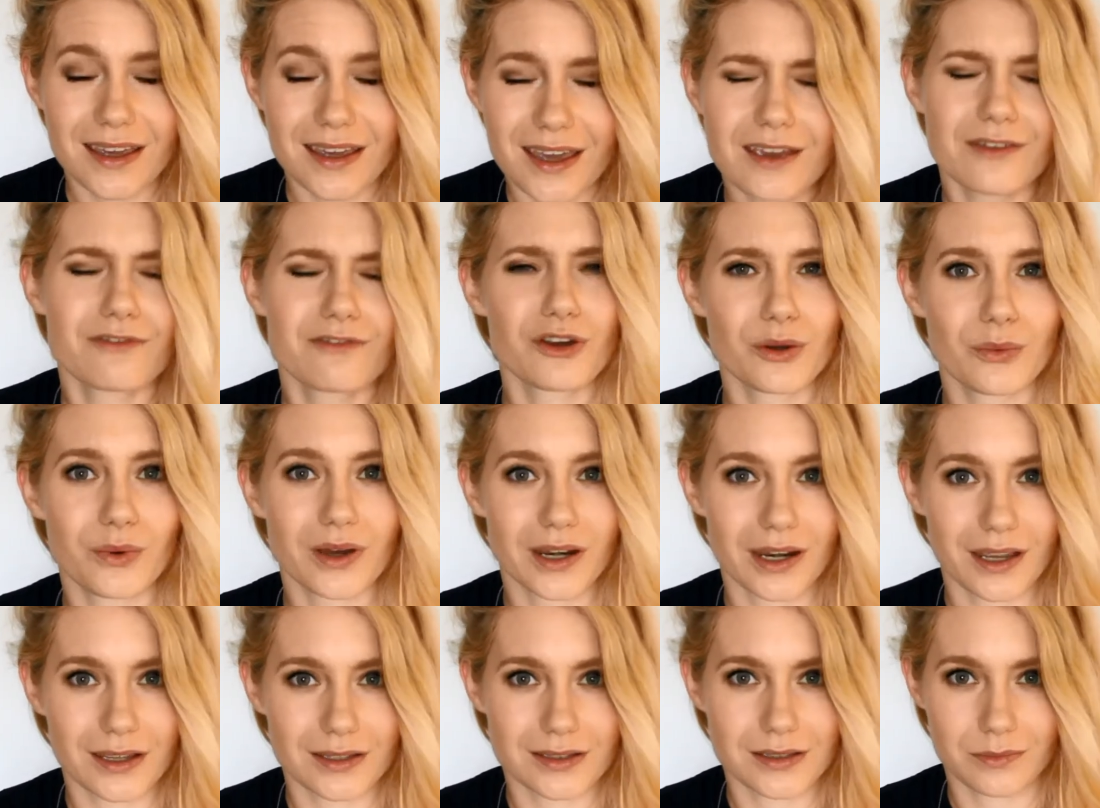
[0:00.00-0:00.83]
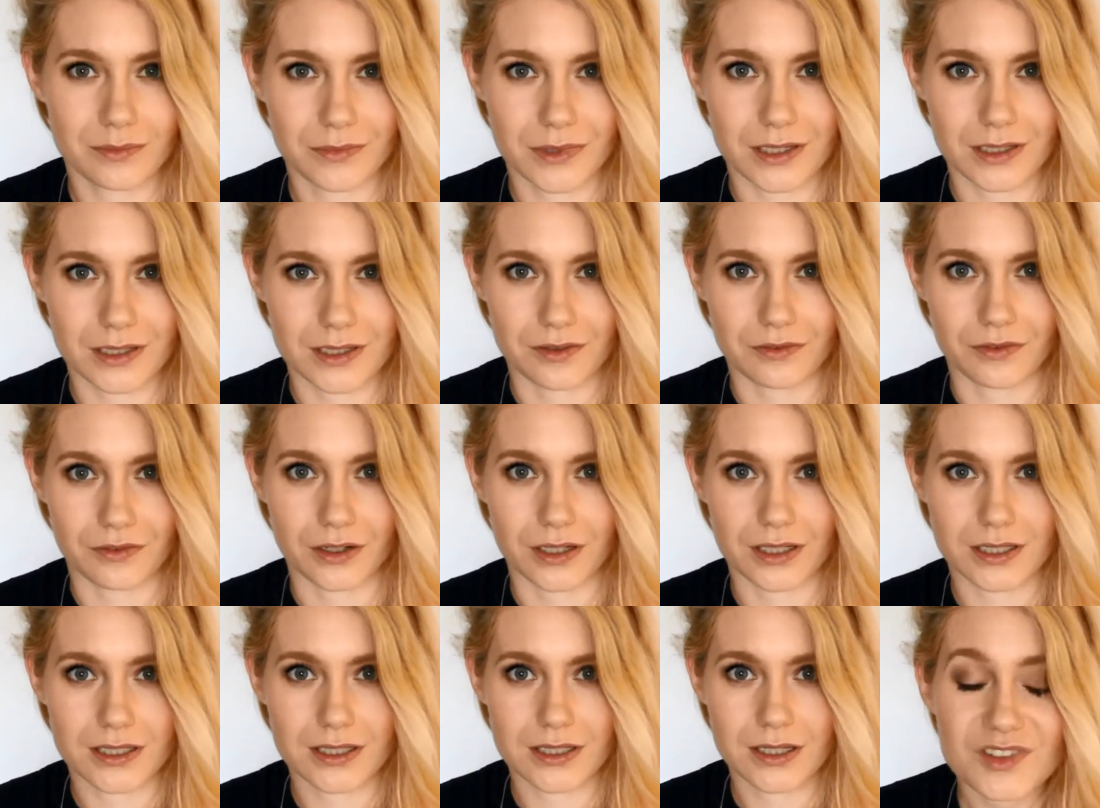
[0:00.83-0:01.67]
Everyone has something
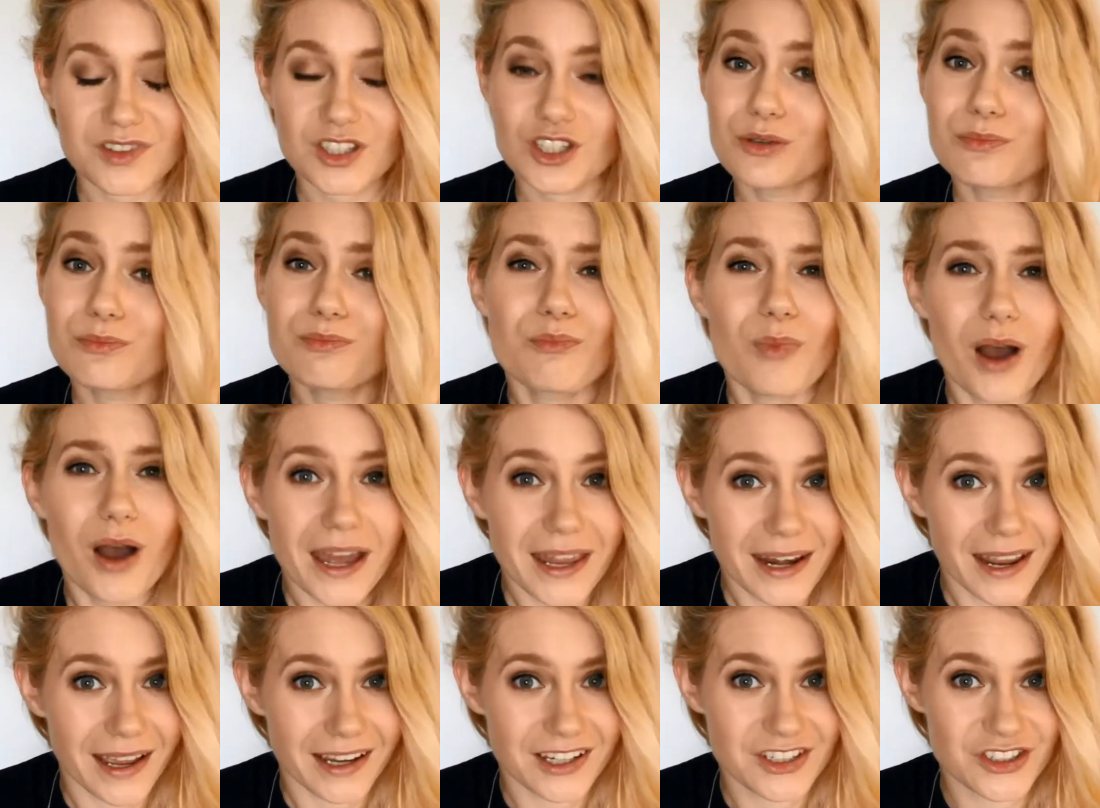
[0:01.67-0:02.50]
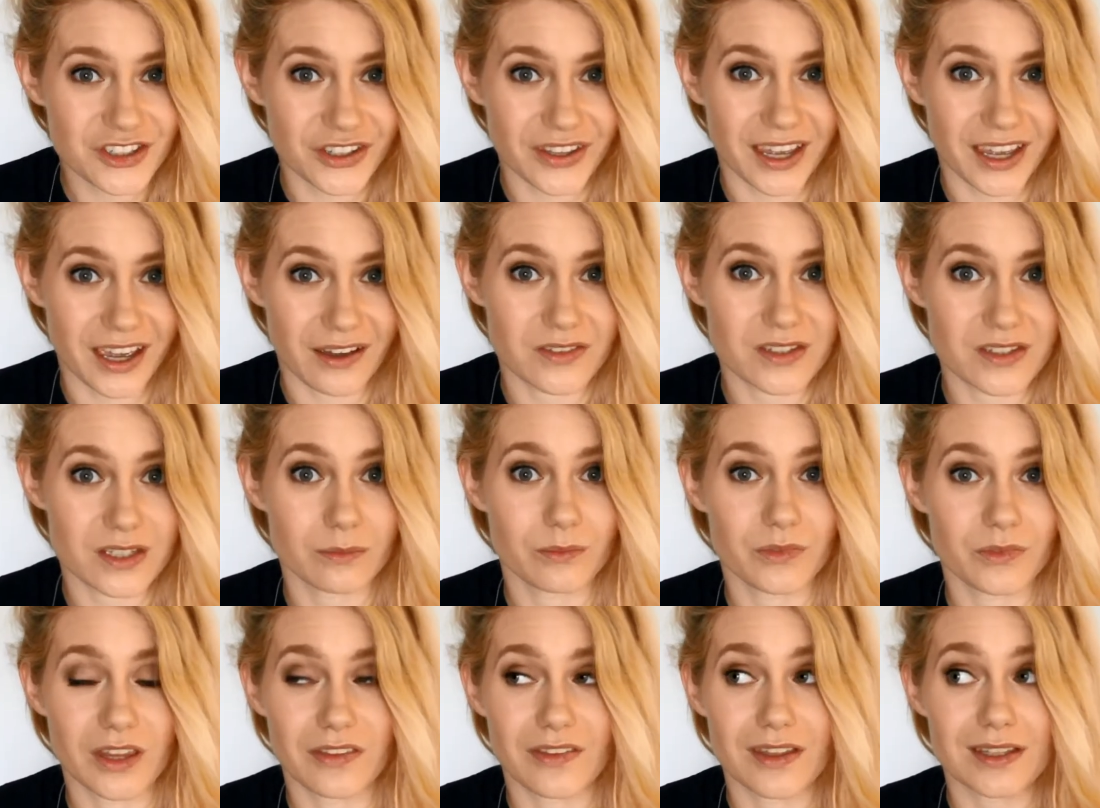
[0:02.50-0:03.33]
different. You might actually have
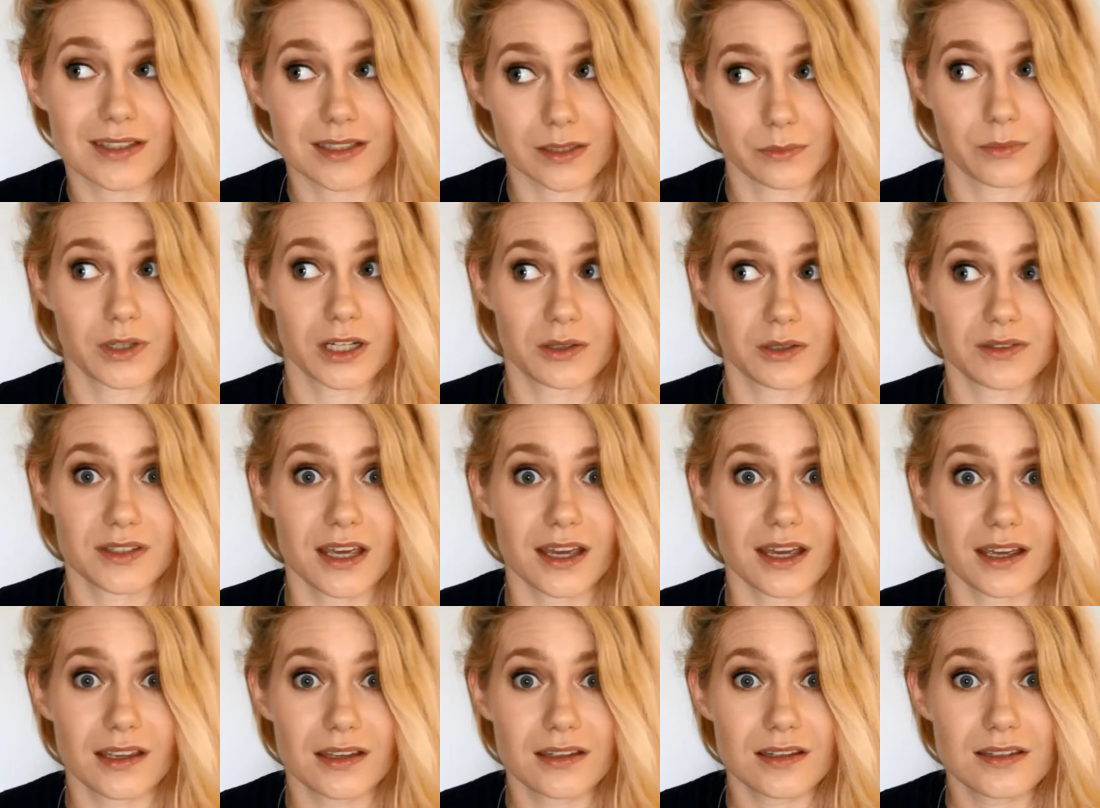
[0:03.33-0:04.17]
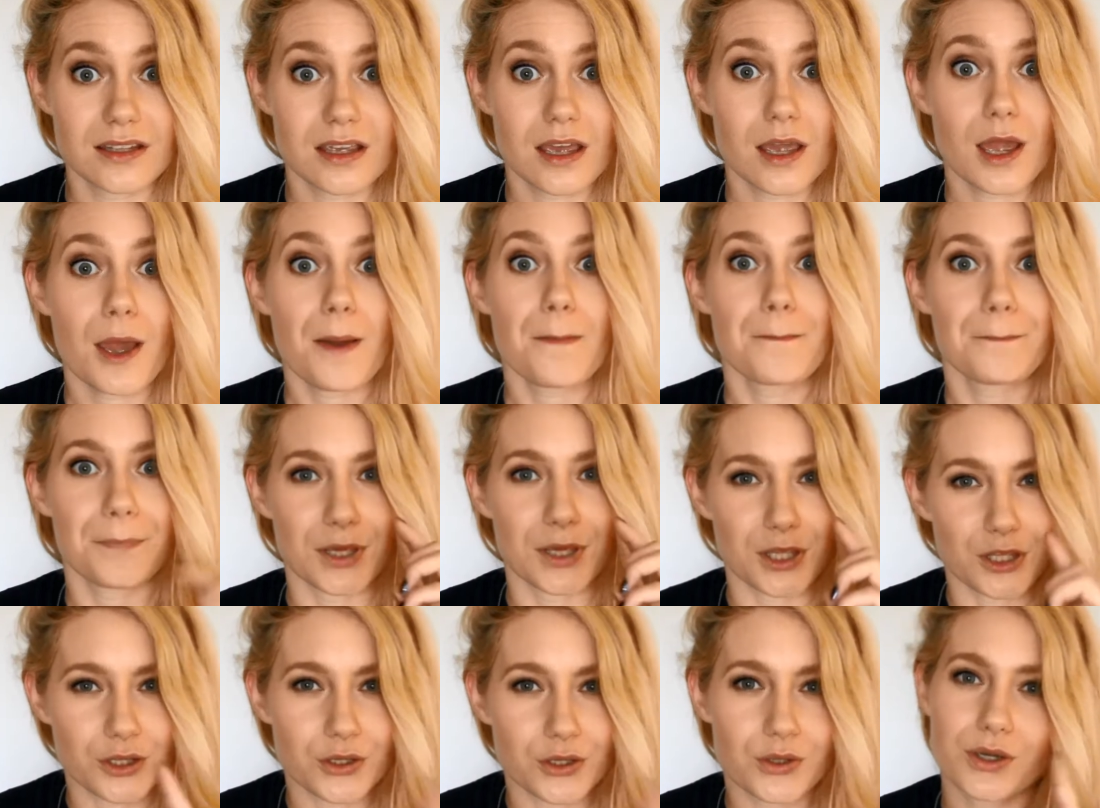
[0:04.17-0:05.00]
something that someone else has,
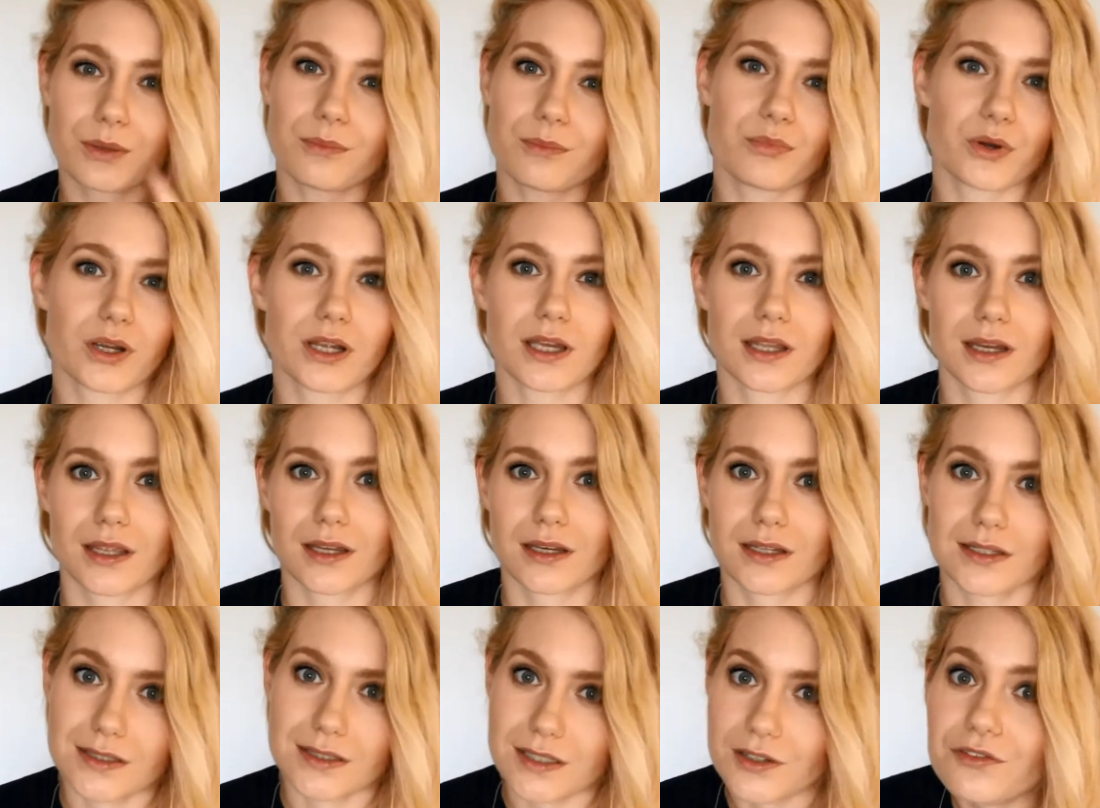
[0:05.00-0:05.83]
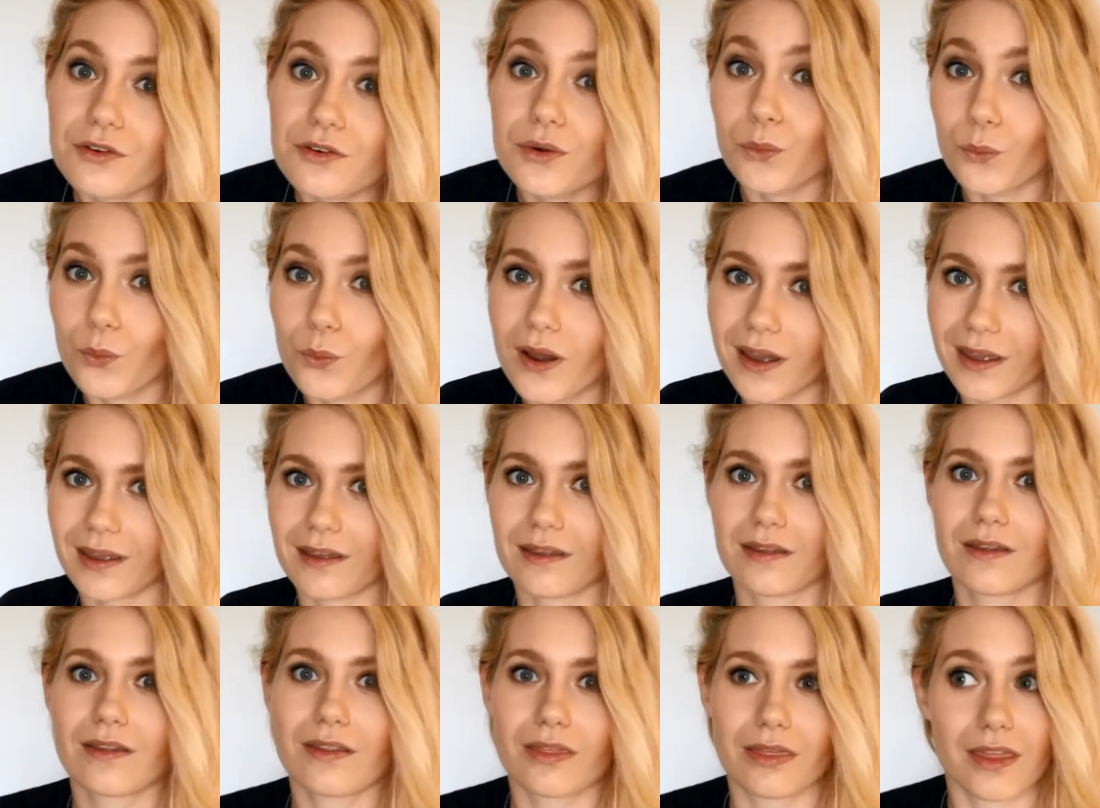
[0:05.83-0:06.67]
but you can bring it in a different
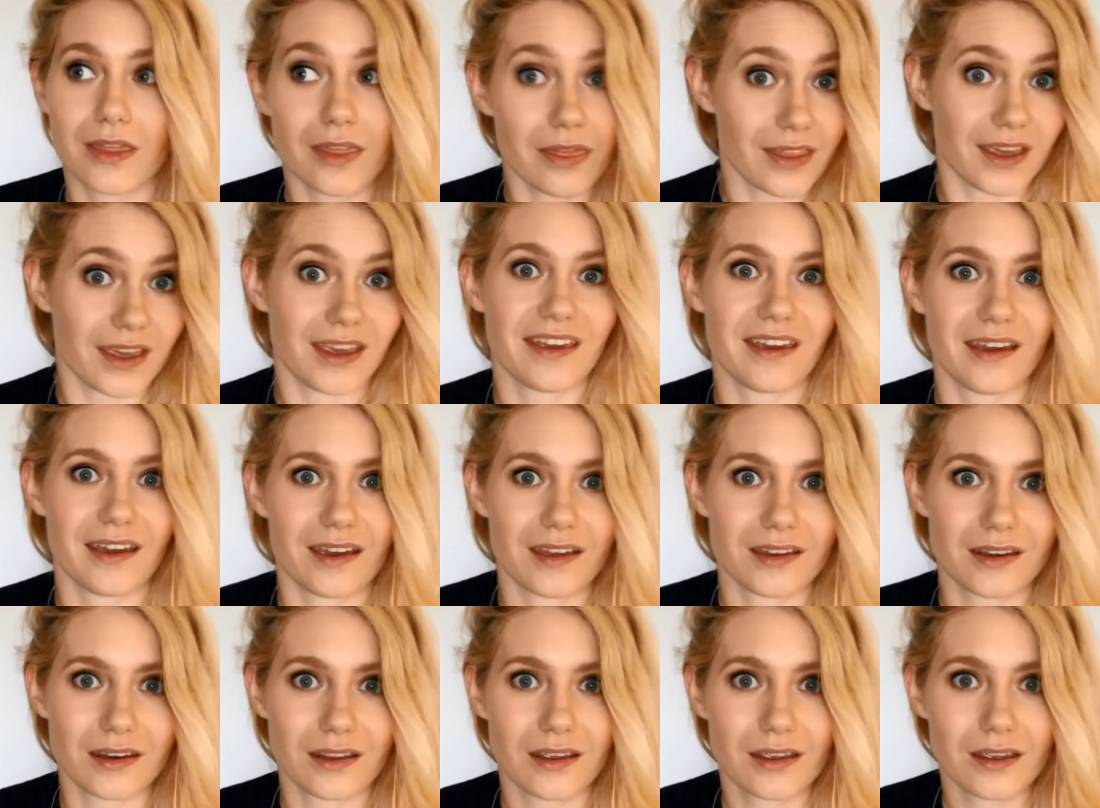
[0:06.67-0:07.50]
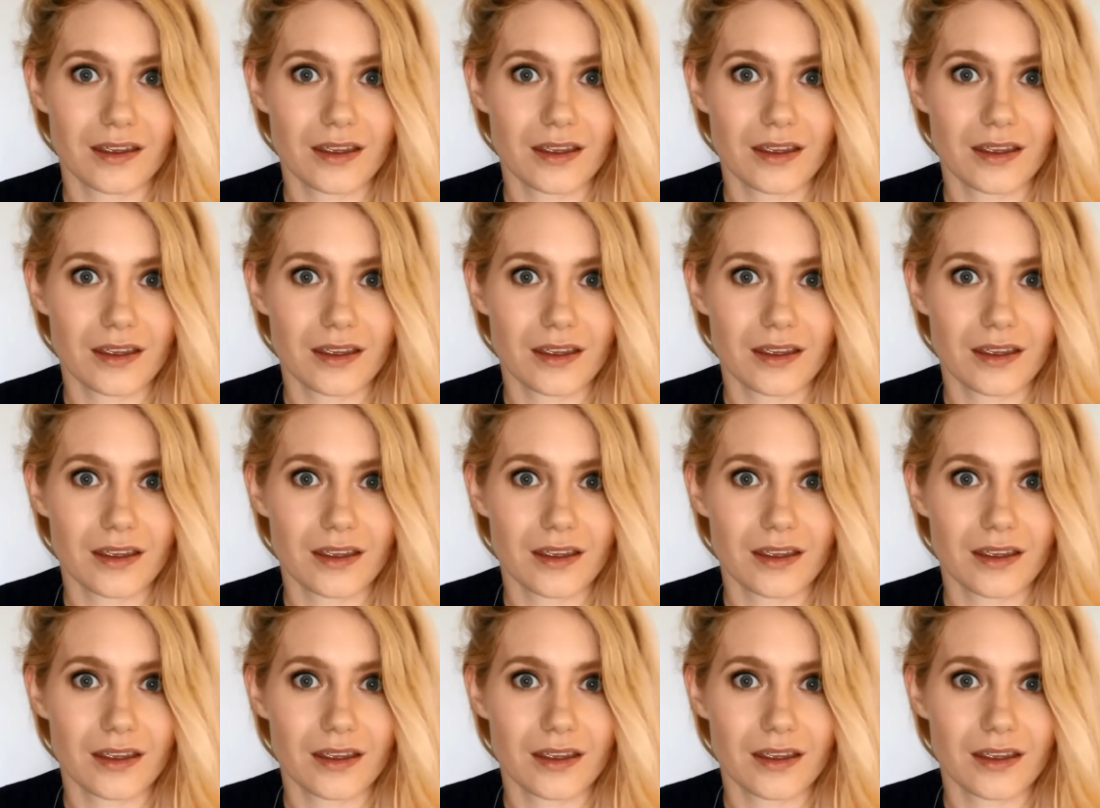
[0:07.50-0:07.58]
way than they can.